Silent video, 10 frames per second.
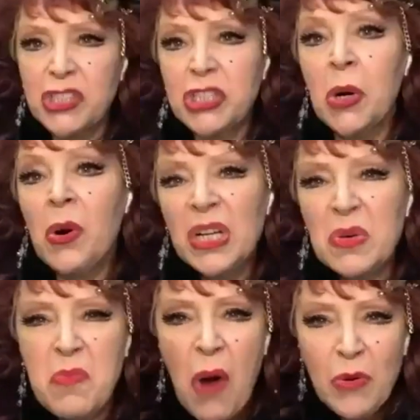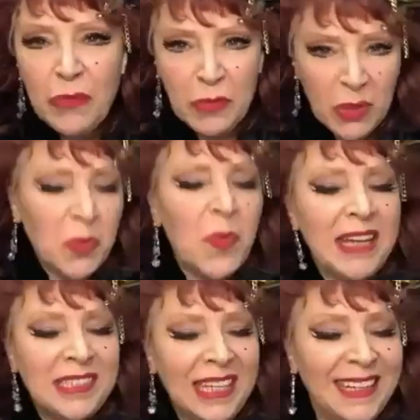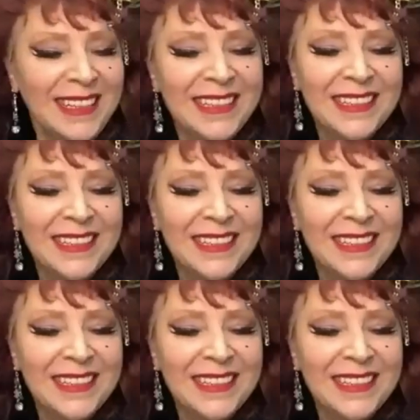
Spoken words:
to your woeful wedding,